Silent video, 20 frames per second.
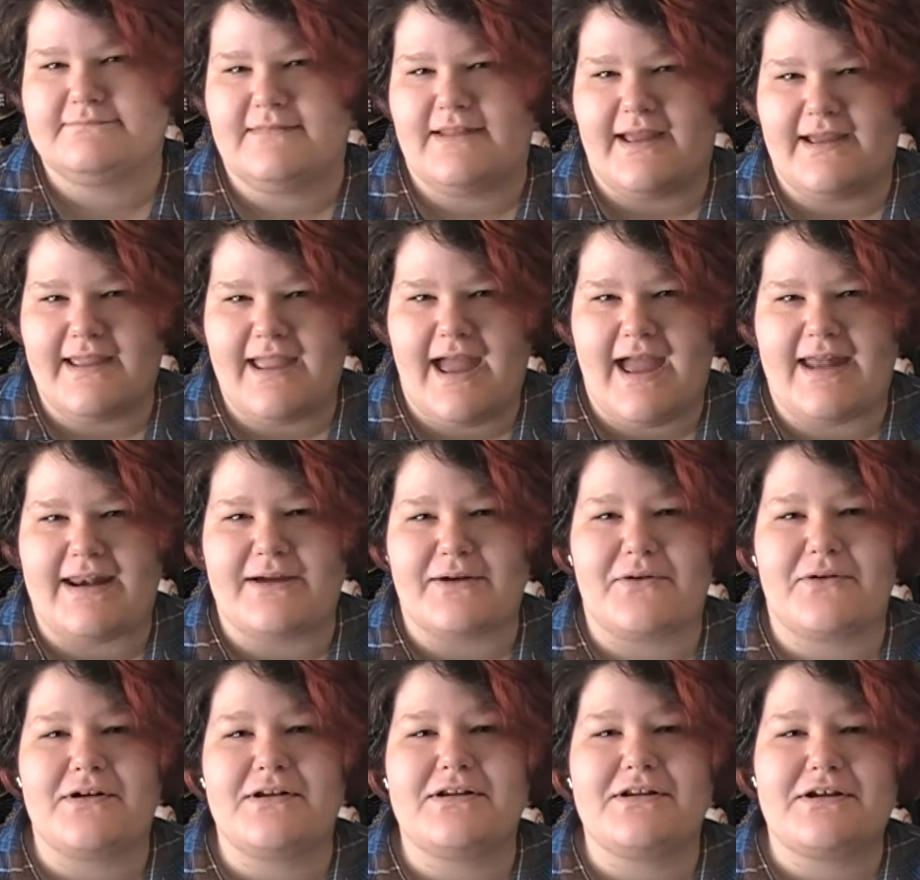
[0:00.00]
Again,
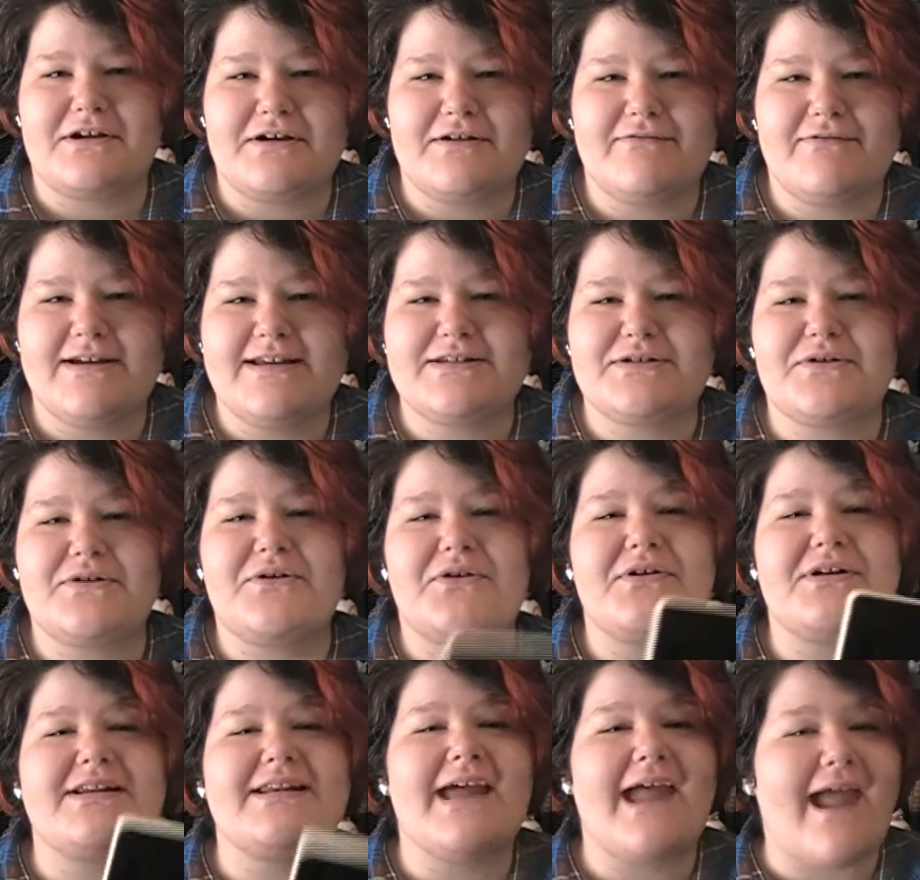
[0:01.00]
according to Goodreads or
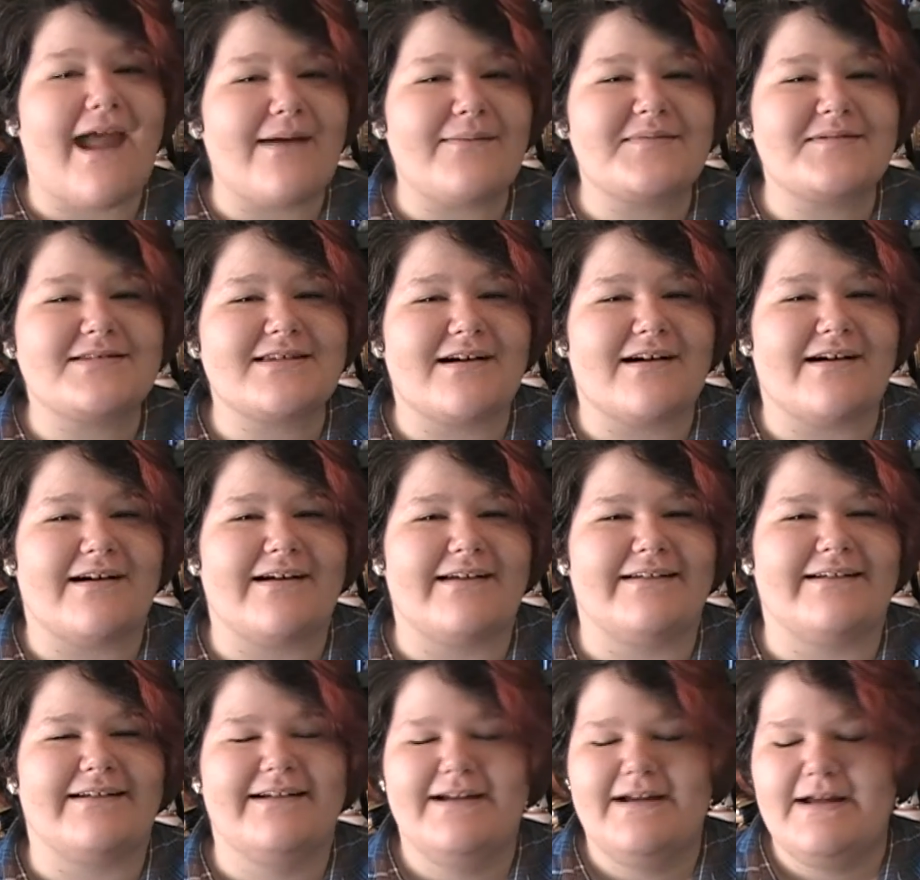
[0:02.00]
according to
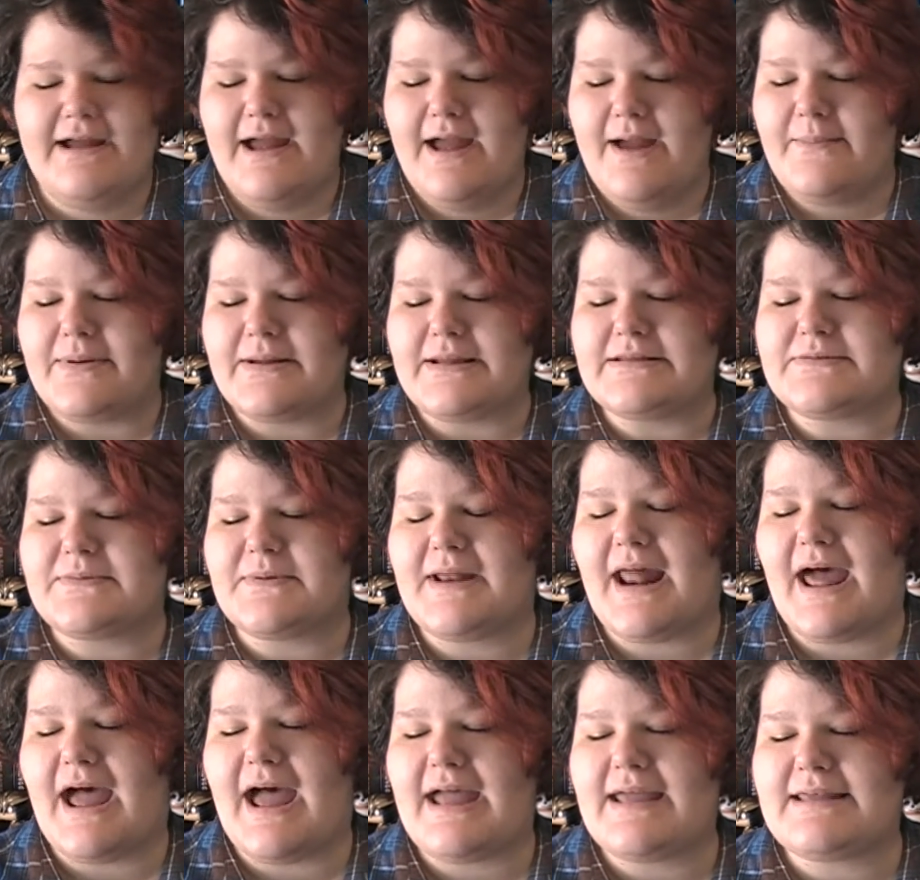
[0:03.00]
Amazon, because when
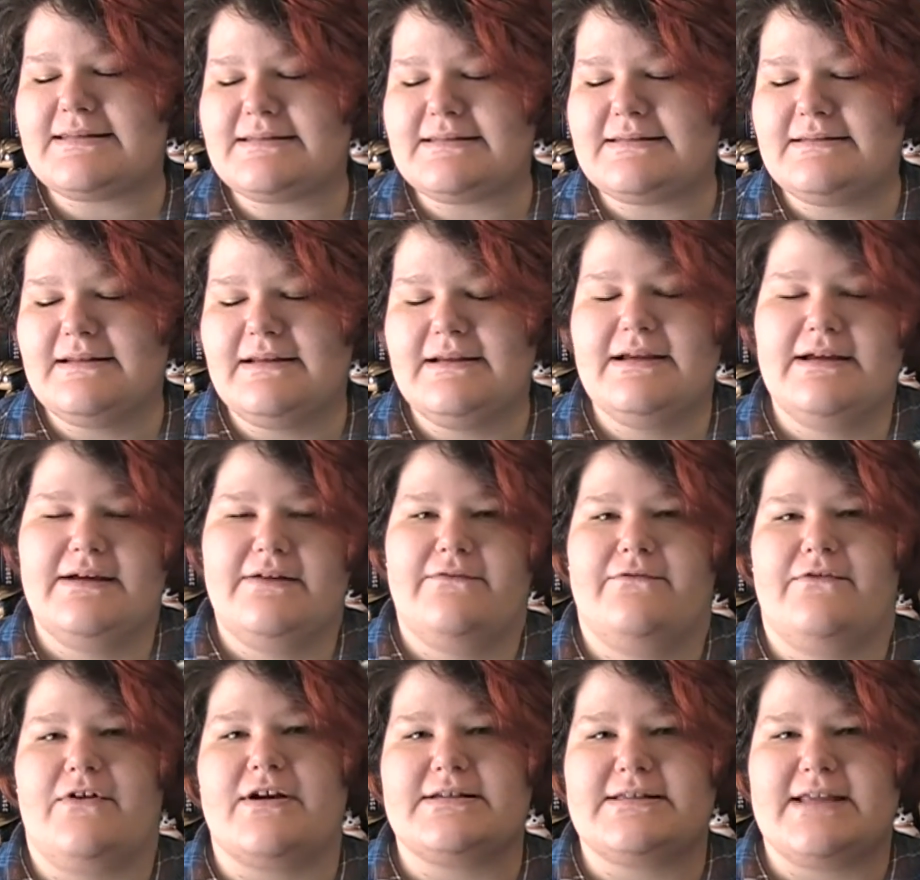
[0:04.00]

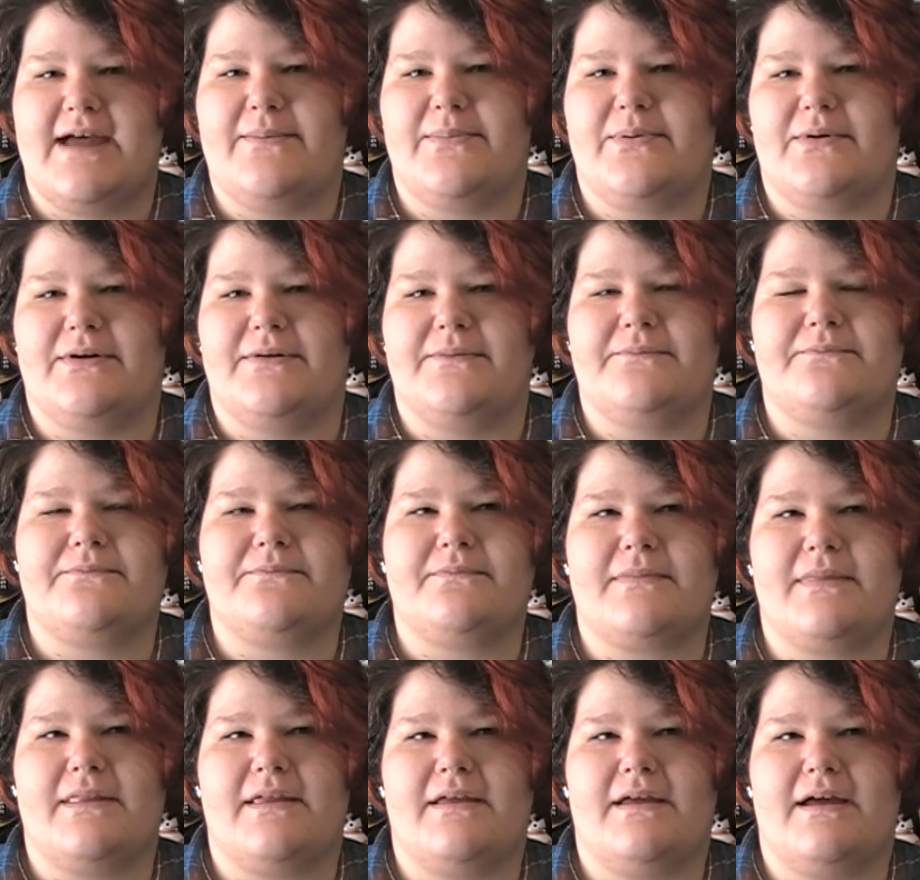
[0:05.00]
for example,
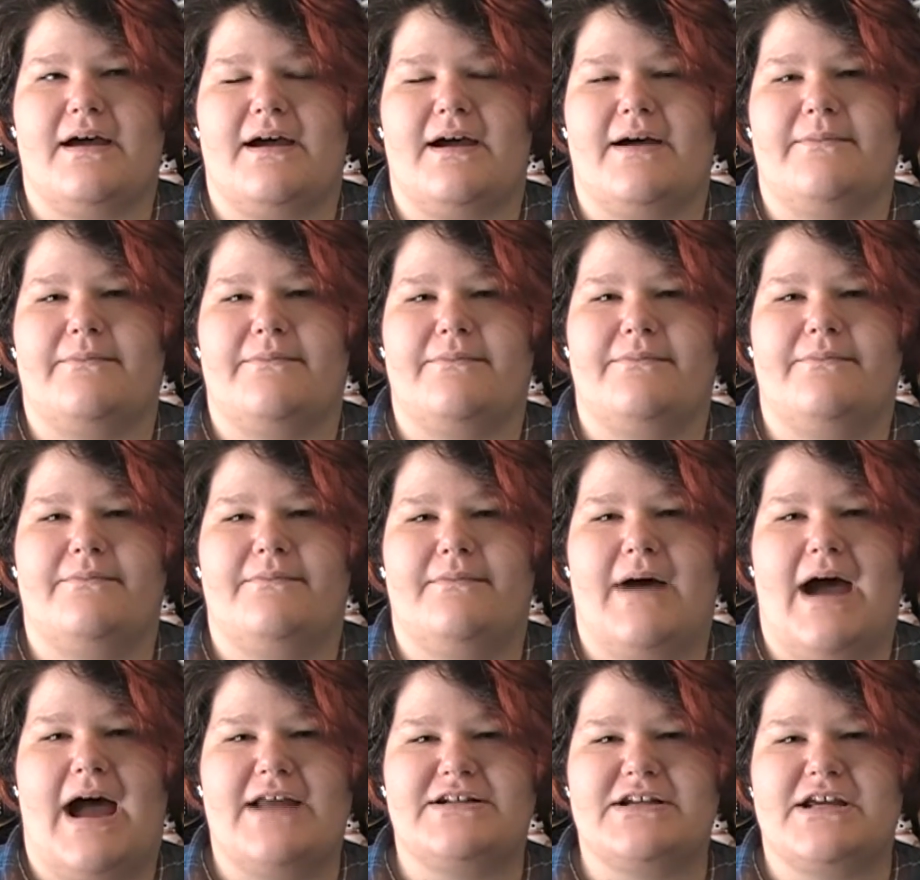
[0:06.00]

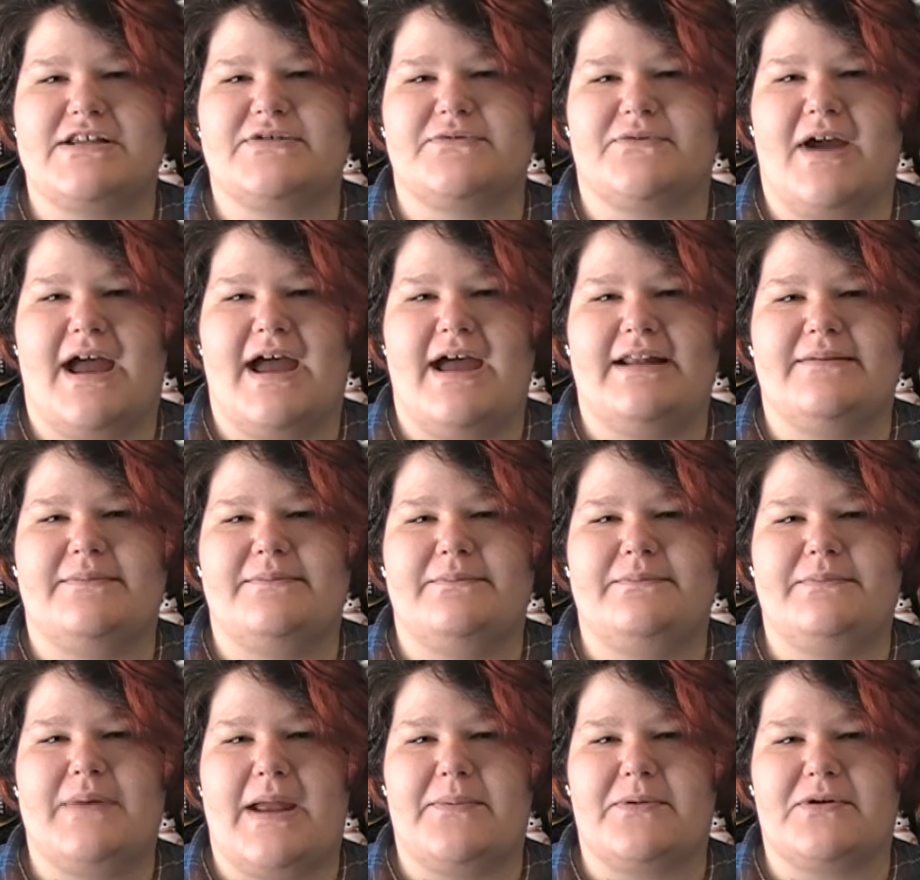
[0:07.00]
I just read
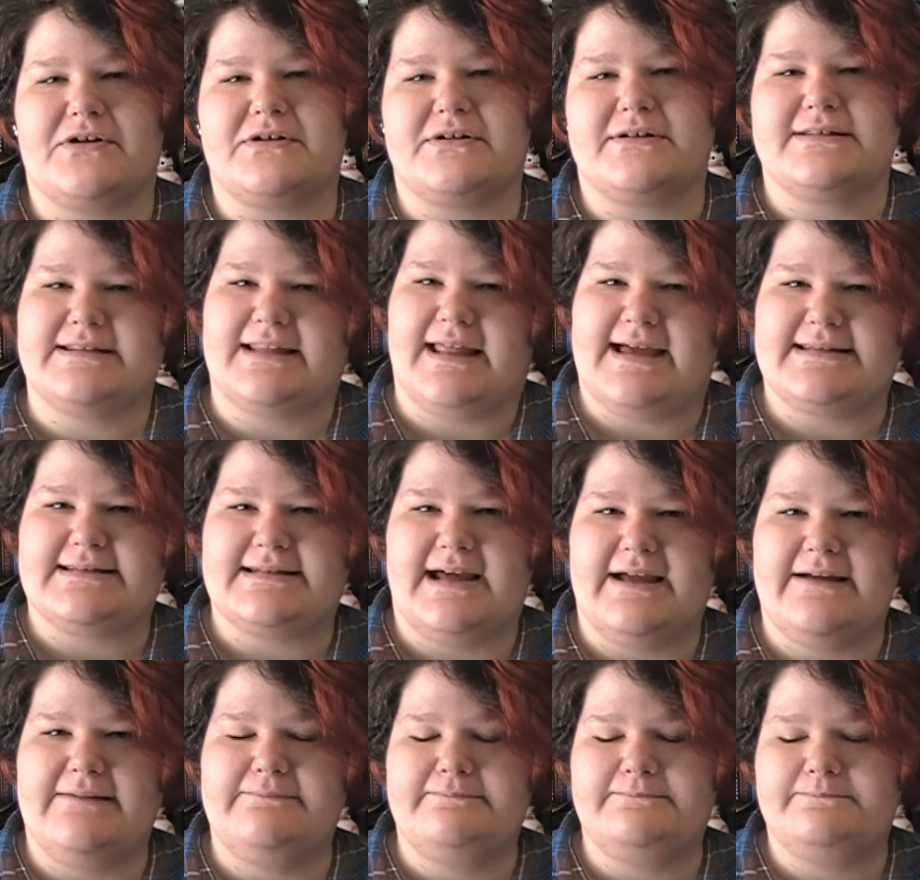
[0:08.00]
Paper Girls last
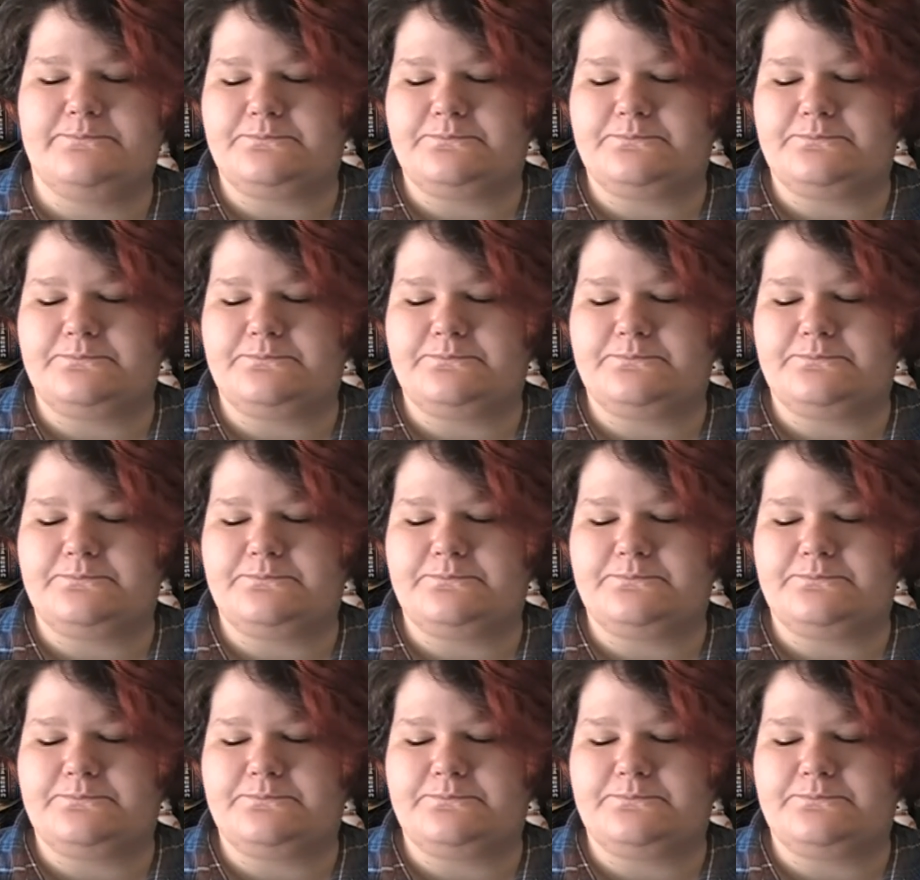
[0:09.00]
night,